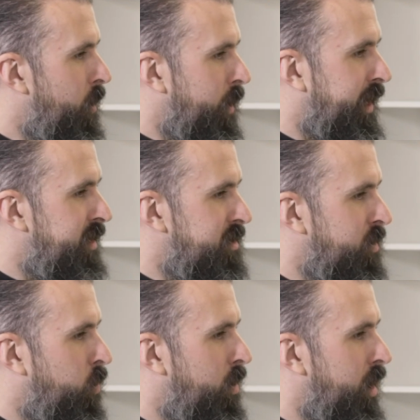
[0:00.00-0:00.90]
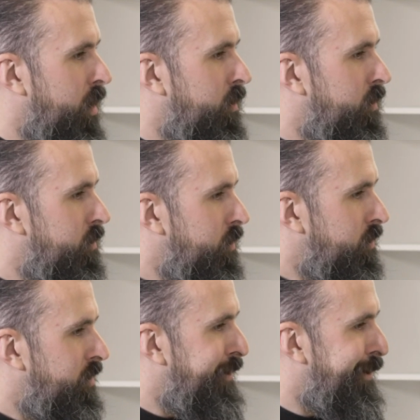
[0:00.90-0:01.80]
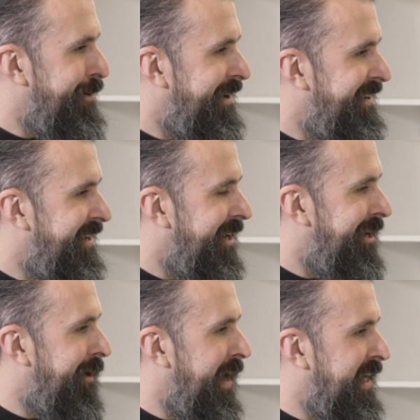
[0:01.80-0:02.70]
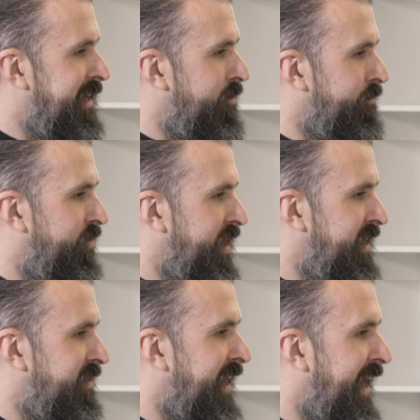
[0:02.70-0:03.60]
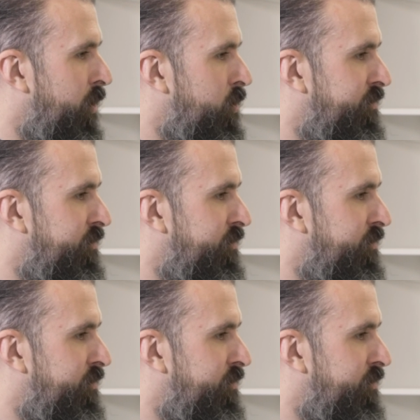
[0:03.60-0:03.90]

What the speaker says: not against a wallow. You know, I like if I'm feeling down or